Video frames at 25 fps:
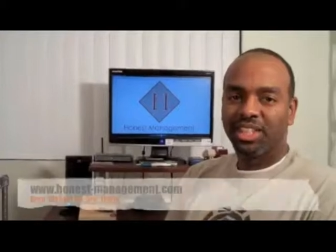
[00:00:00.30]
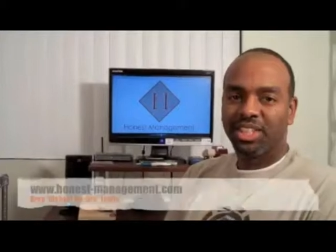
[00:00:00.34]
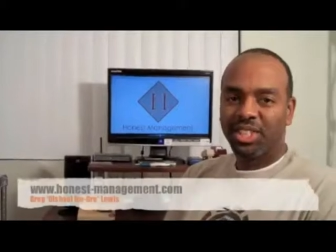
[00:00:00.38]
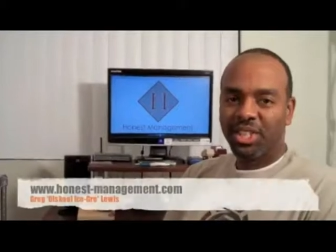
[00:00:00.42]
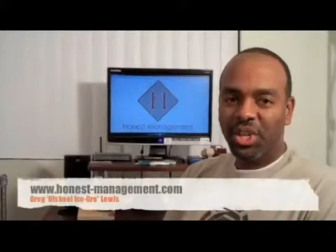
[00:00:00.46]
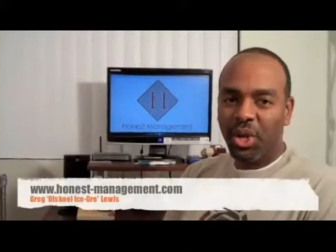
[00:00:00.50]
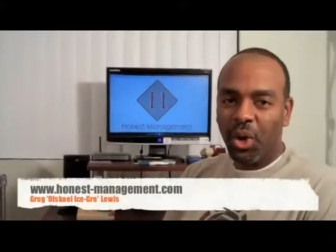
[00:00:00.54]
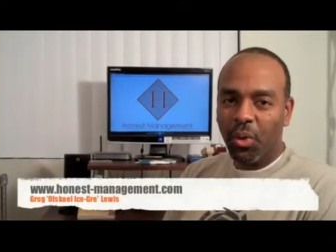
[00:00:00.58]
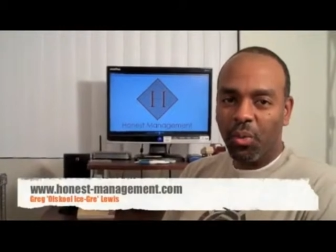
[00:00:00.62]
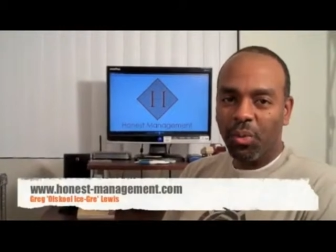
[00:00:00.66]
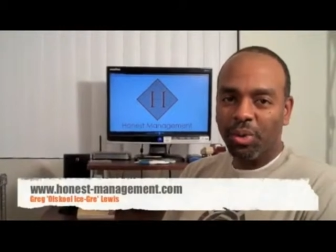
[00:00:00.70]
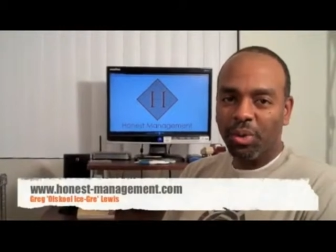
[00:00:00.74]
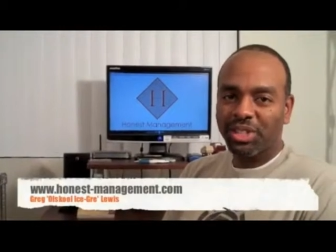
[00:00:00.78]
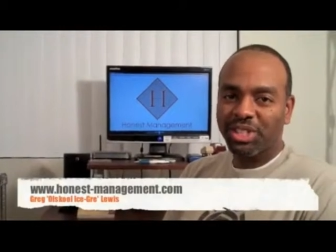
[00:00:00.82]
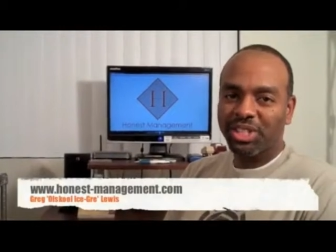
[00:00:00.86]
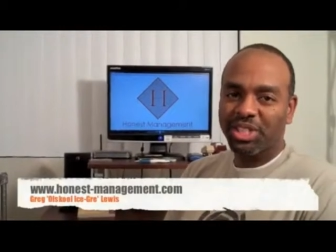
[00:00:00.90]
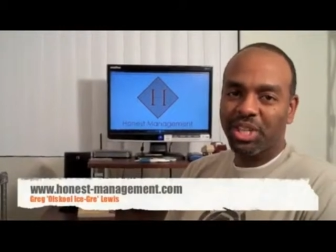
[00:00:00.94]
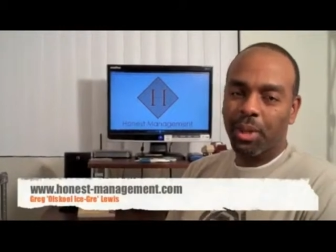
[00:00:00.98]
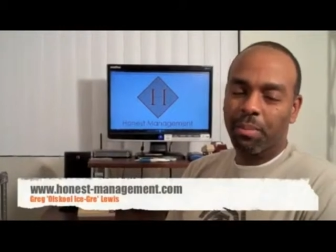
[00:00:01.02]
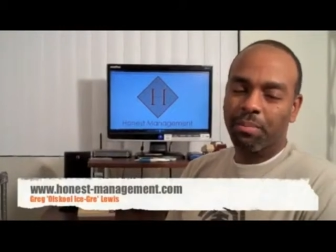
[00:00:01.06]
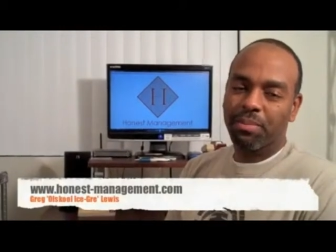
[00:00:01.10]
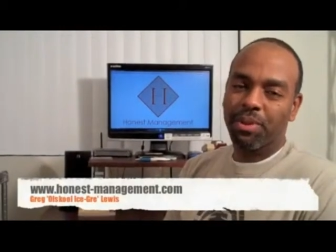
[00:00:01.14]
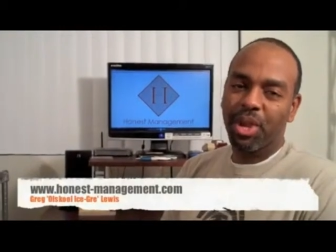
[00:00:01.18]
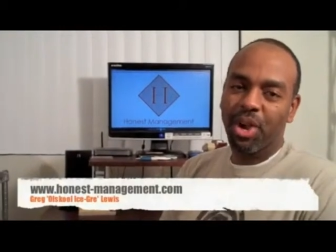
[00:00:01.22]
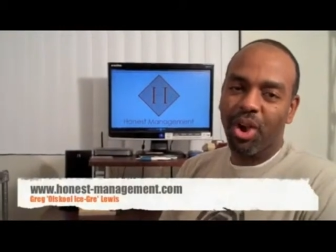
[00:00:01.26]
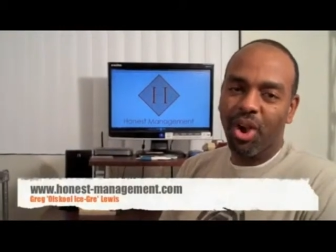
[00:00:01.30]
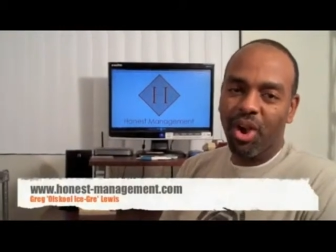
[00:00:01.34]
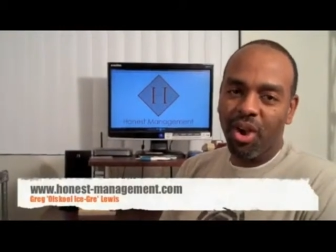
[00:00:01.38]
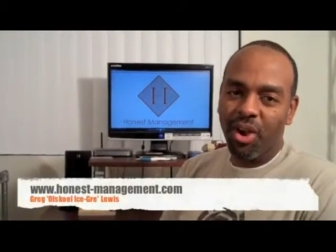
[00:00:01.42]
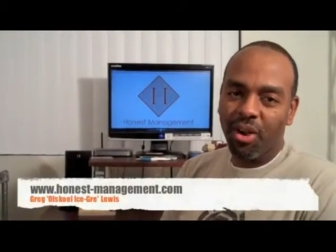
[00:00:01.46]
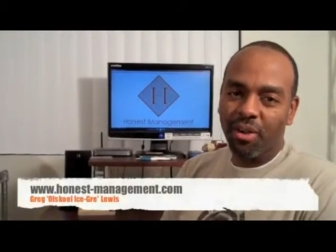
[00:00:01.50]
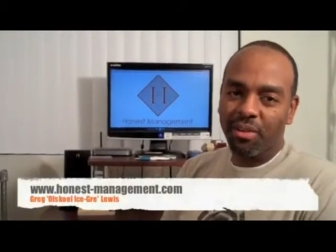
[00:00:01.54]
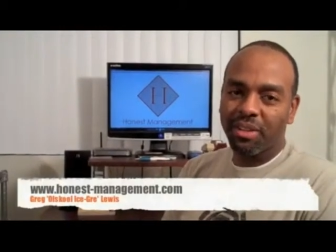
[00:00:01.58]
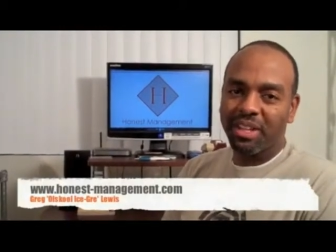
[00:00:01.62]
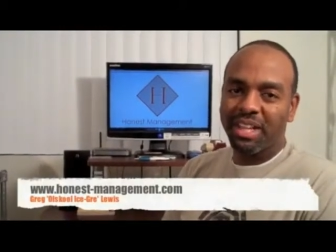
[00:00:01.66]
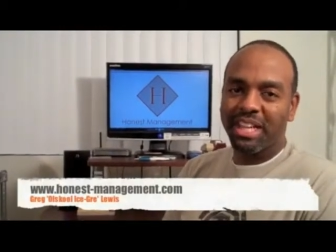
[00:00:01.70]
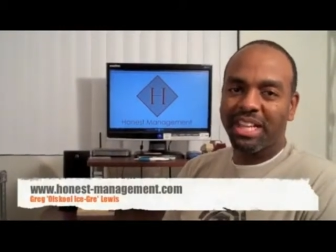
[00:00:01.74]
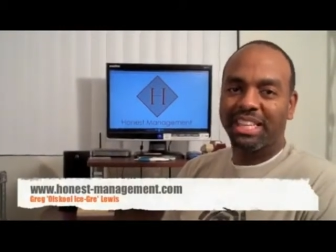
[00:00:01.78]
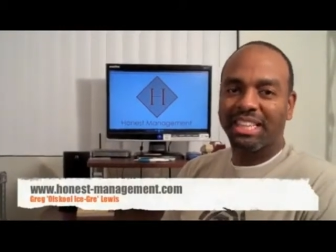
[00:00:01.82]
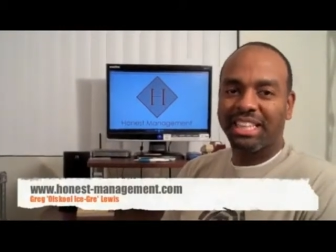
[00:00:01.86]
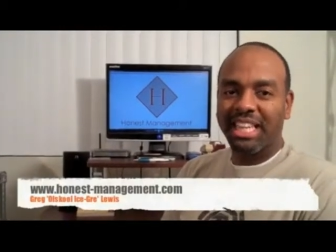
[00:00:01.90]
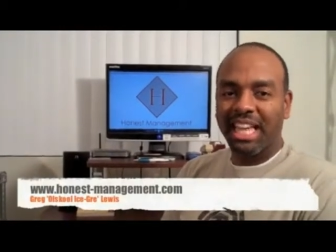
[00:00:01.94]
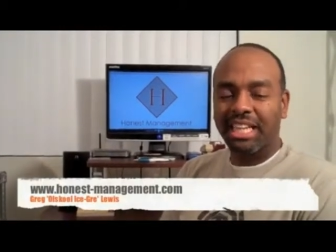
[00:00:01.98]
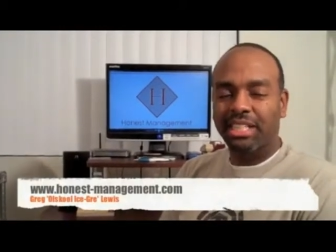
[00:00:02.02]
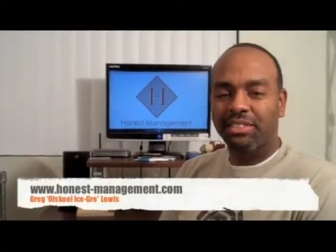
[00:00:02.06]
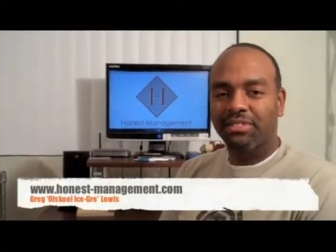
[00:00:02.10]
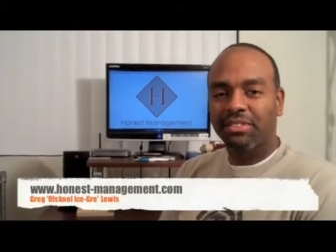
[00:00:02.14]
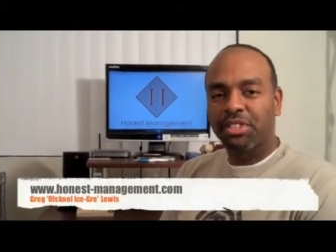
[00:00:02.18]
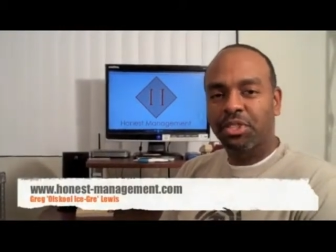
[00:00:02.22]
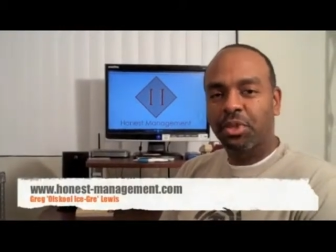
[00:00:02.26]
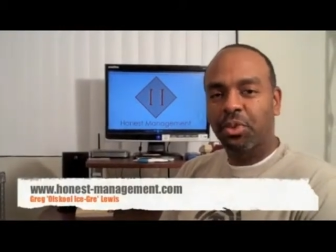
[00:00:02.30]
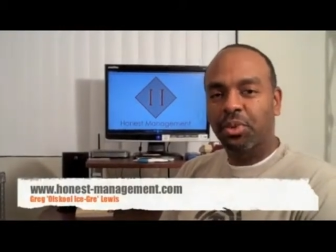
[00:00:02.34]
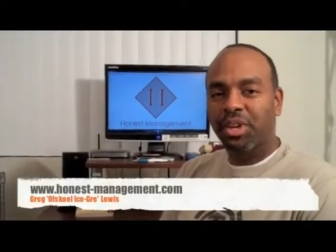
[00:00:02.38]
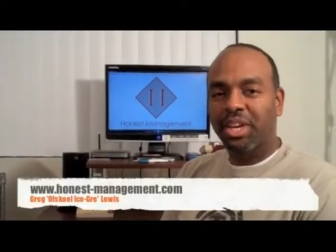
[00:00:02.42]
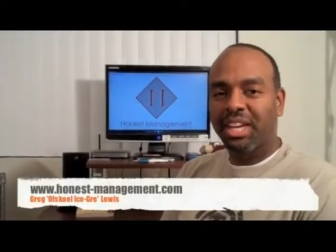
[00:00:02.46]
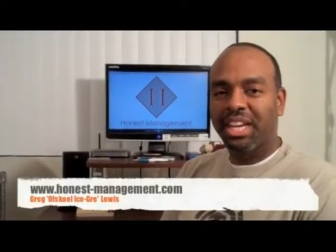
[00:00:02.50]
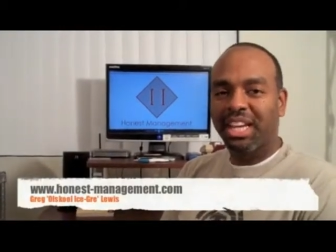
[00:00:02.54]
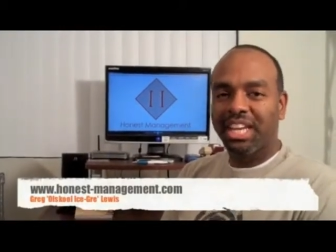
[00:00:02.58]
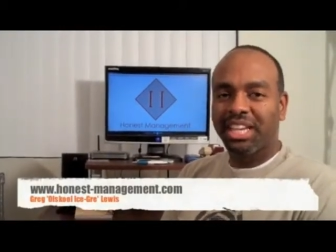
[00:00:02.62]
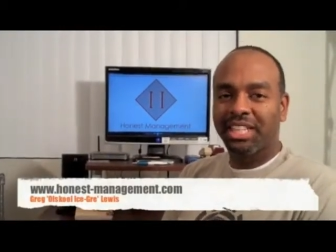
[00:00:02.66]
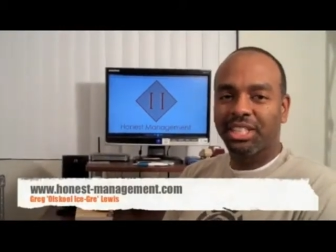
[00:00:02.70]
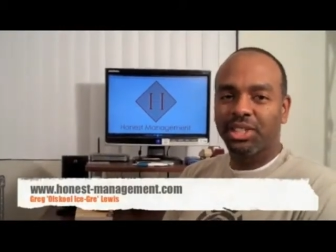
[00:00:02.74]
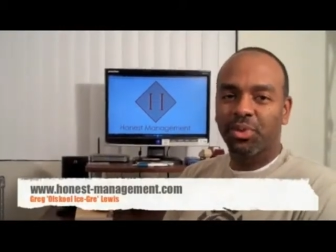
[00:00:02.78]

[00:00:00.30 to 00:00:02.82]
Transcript: Yo, what's up, y'all? Thanks for tuning in